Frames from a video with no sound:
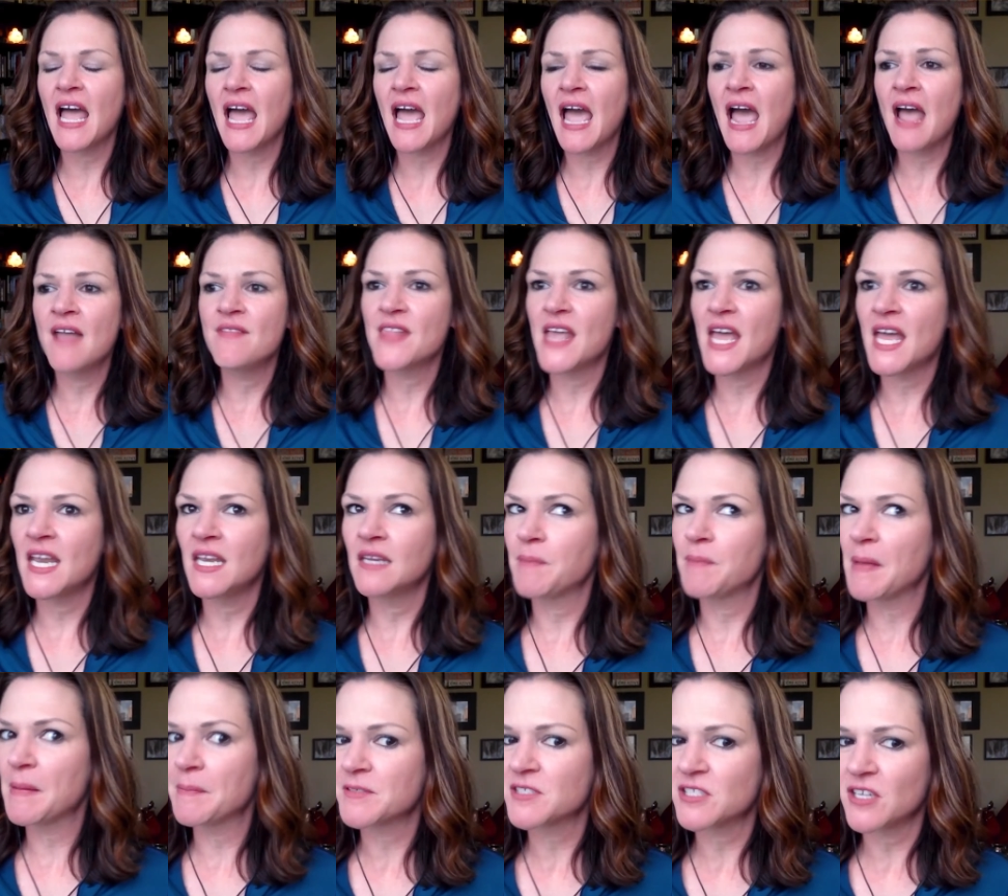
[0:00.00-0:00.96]
And then
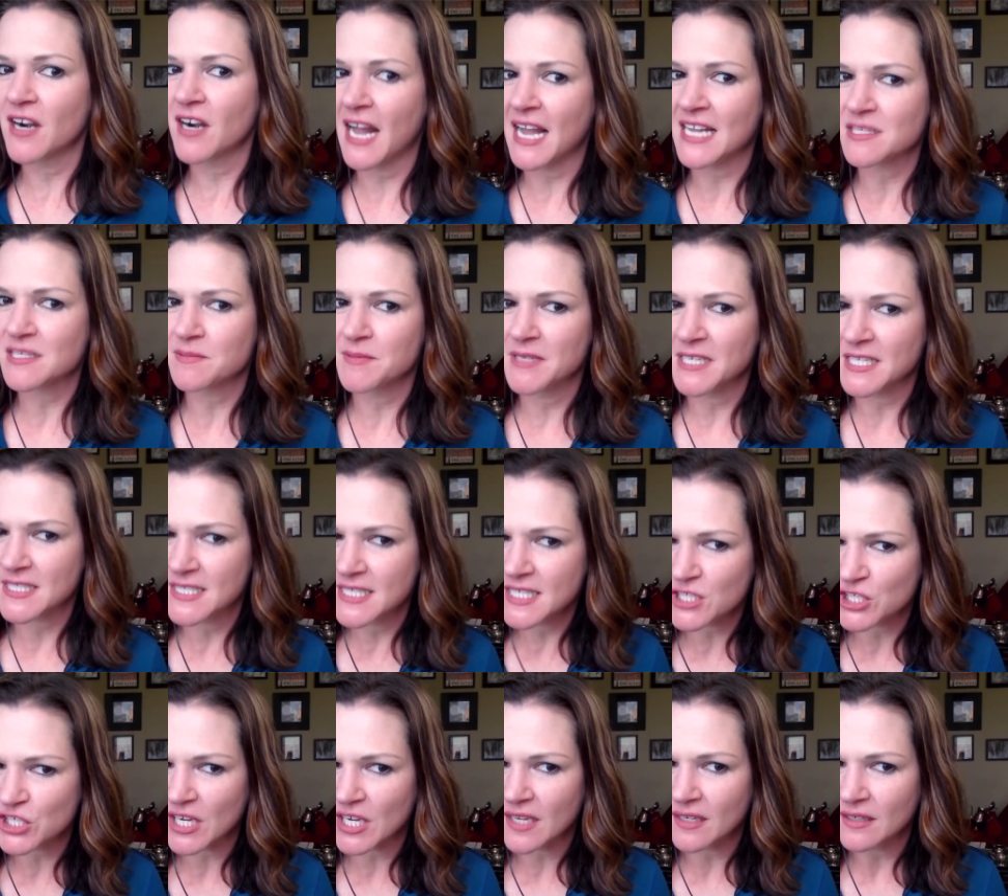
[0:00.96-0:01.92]
people started asking me to
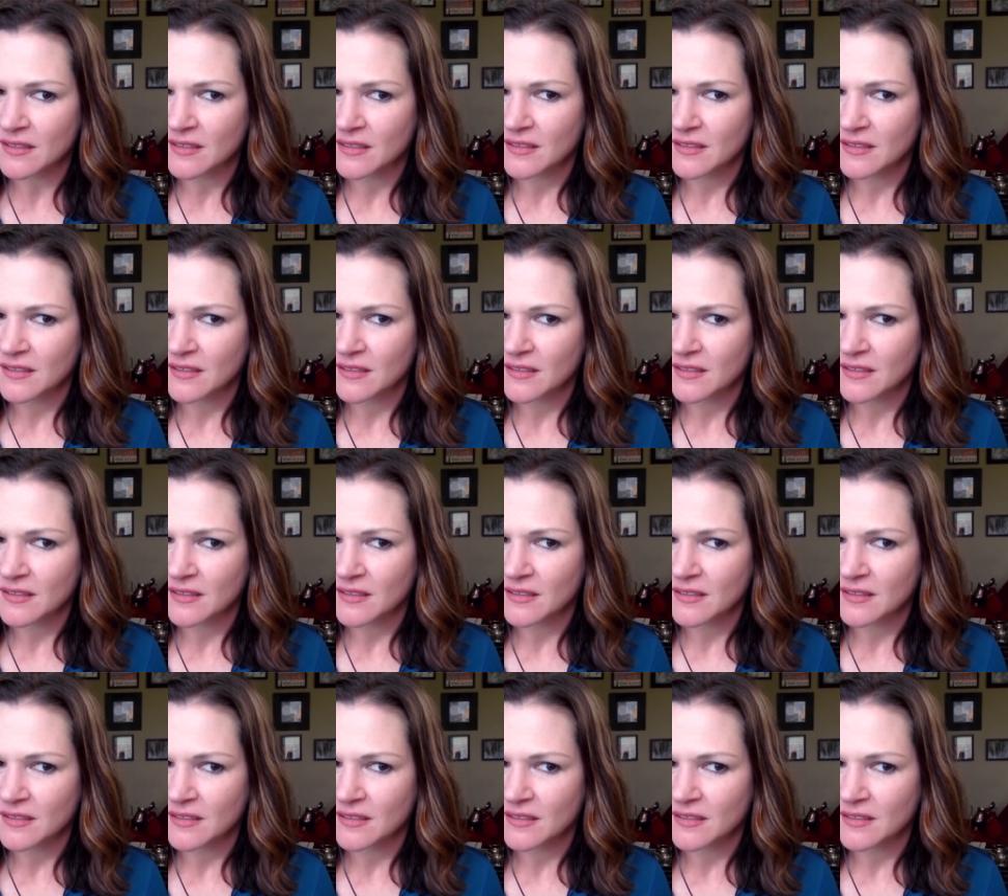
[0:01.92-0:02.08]
teach it.